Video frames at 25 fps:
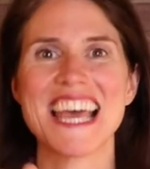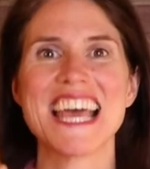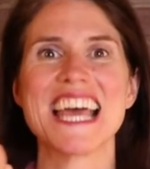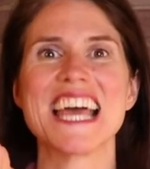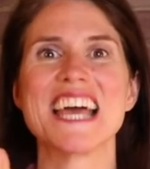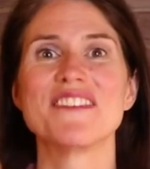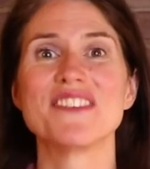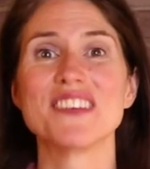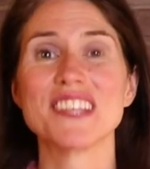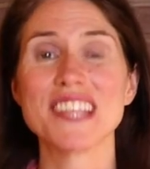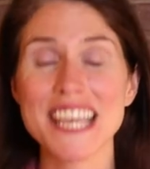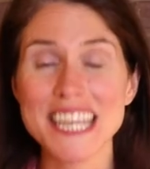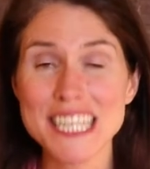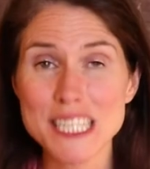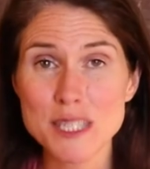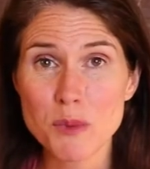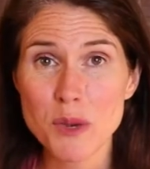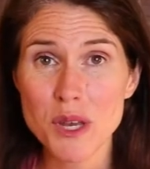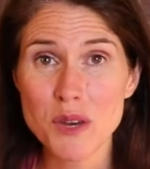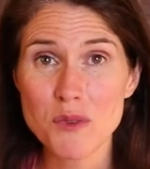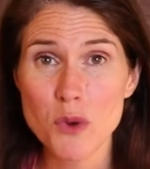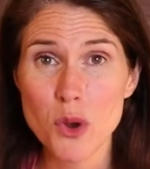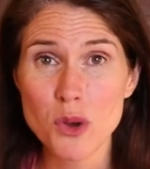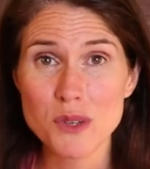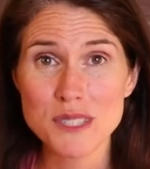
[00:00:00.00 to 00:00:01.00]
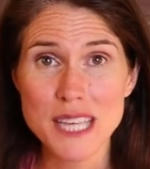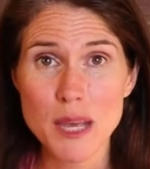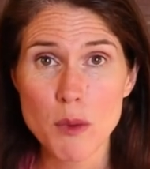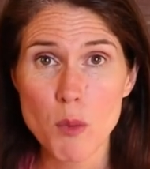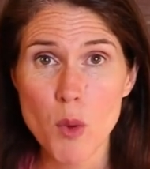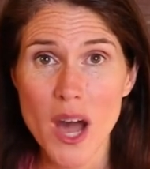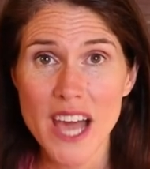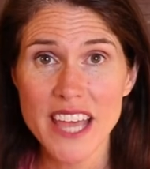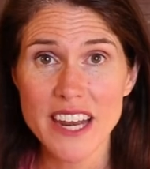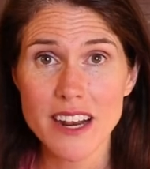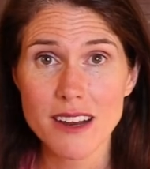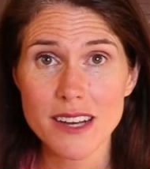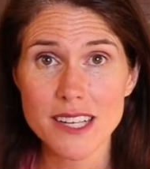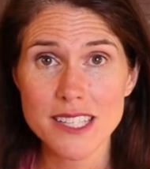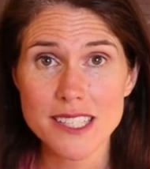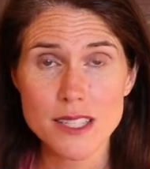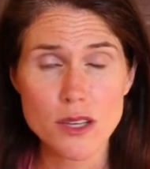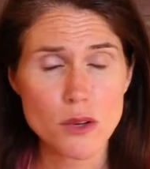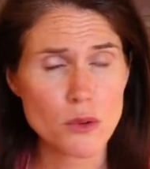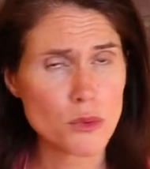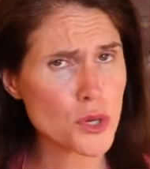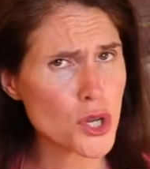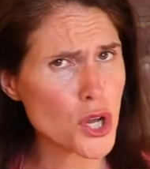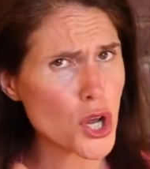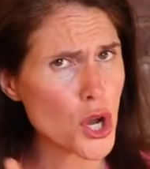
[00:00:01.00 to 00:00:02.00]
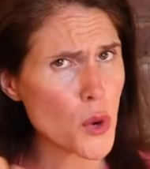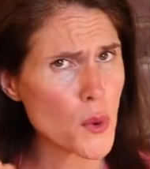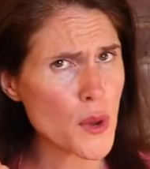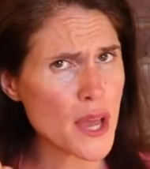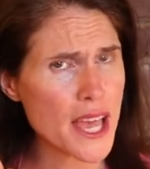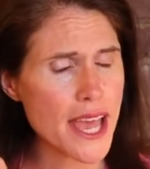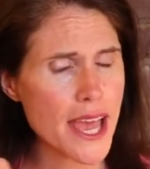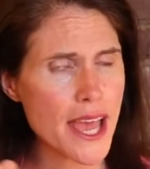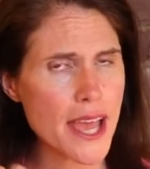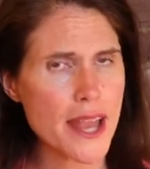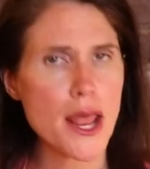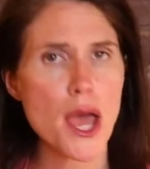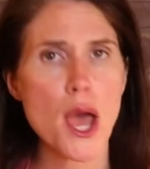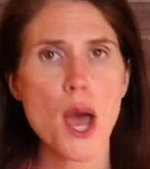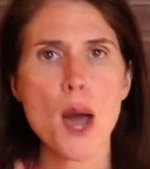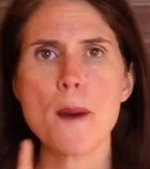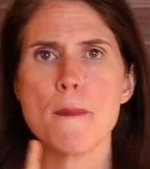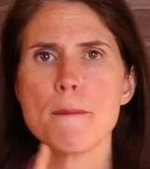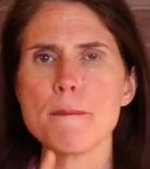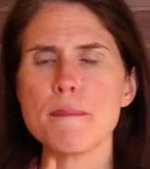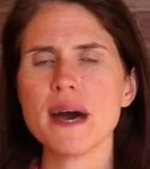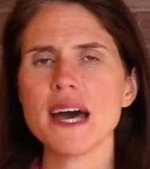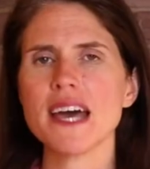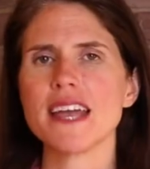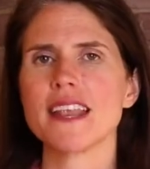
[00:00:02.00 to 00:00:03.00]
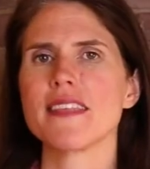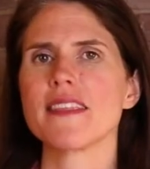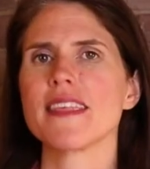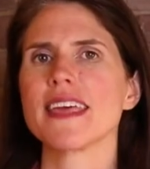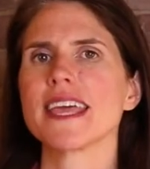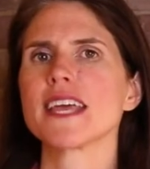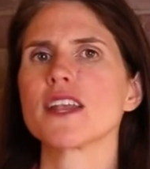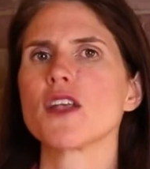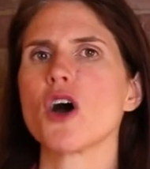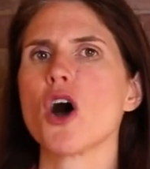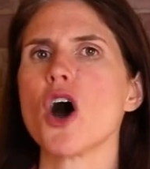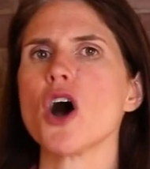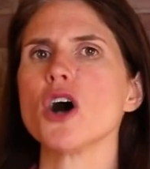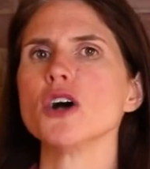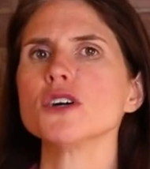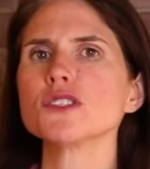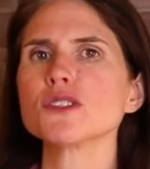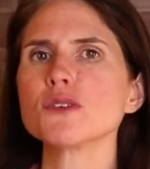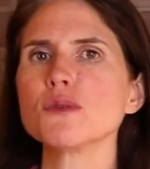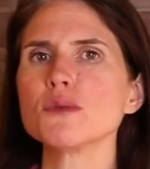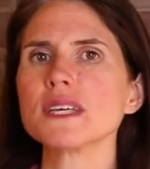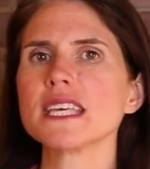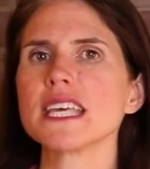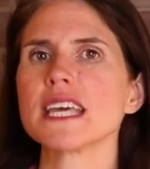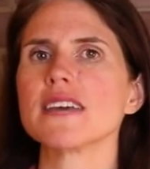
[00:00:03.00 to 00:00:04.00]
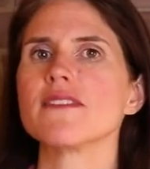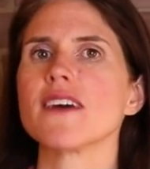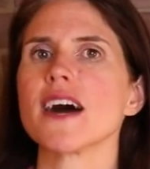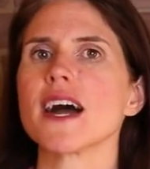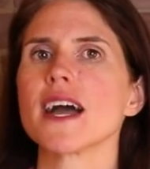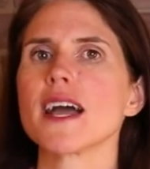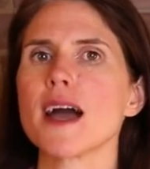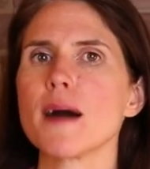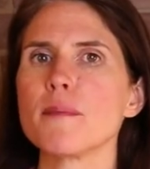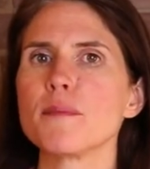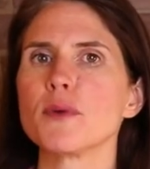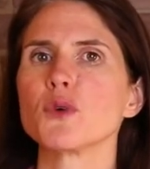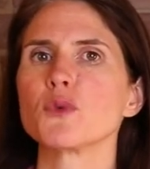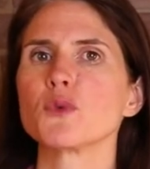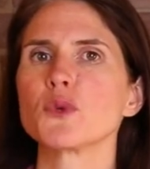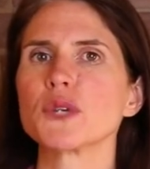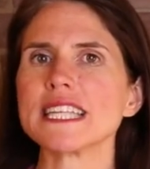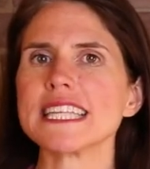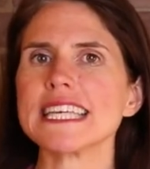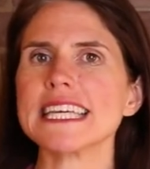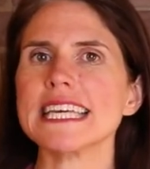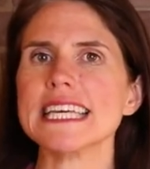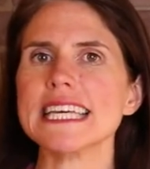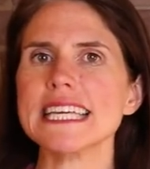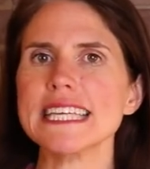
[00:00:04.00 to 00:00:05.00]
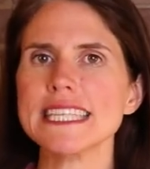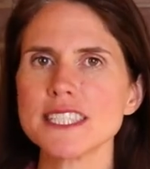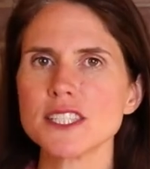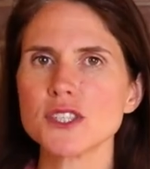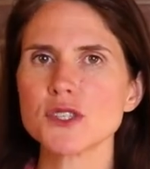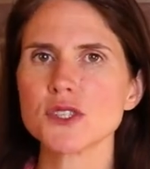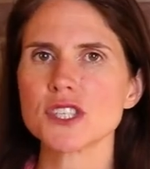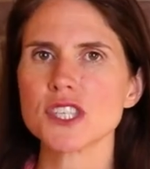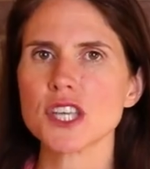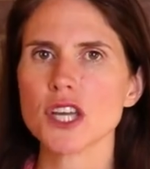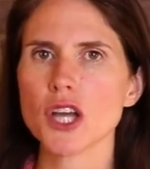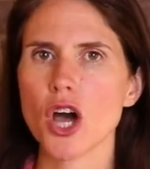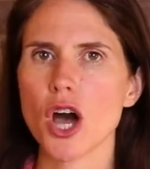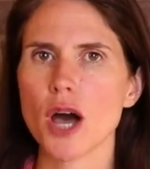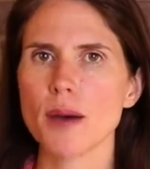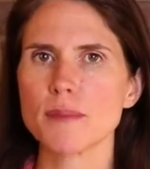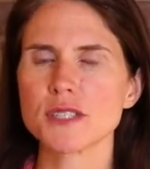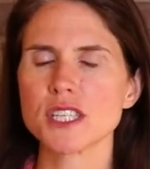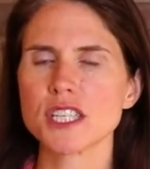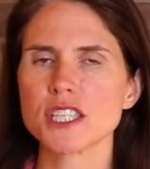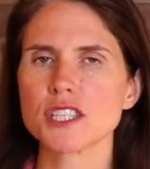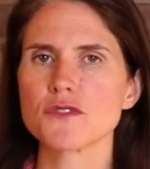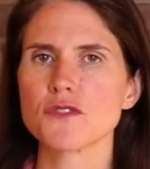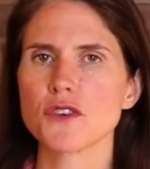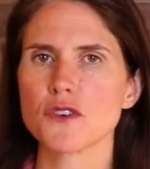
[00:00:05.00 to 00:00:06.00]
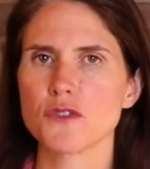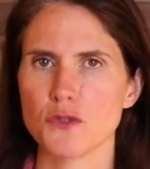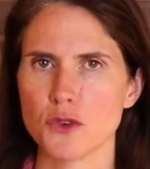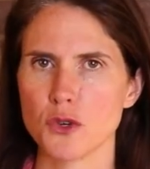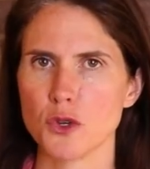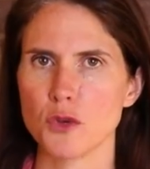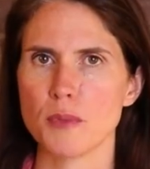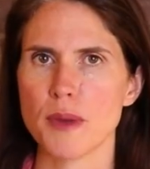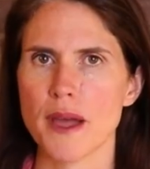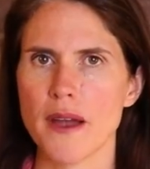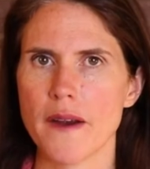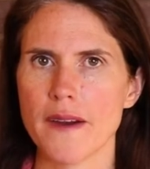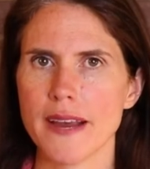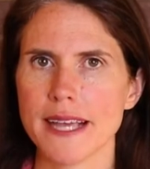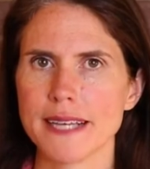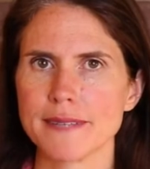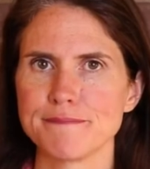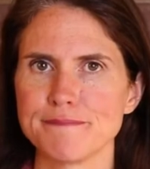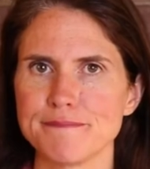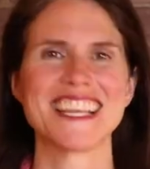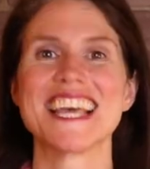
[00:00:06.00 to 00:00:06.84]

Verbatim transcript: If you like sweet rosé wine on its own, go ahead, but they can also give a couple really interesting options for food pairing.